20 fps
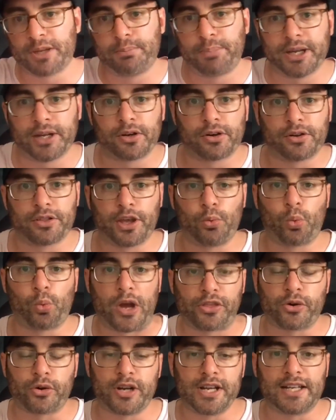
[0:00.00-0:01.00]
bigger than
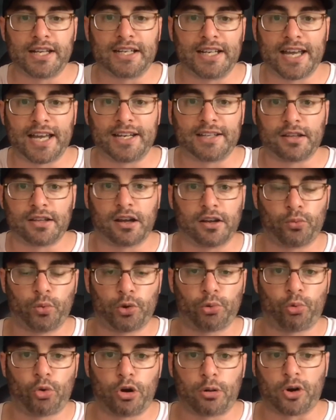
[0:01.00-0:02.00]
whether he could get it done
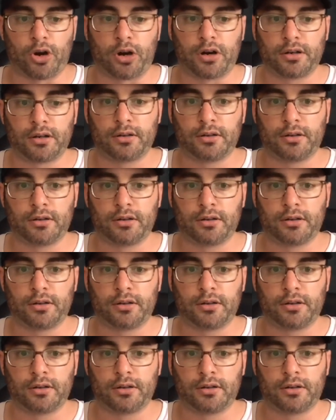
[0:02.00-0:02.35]
with Walmart.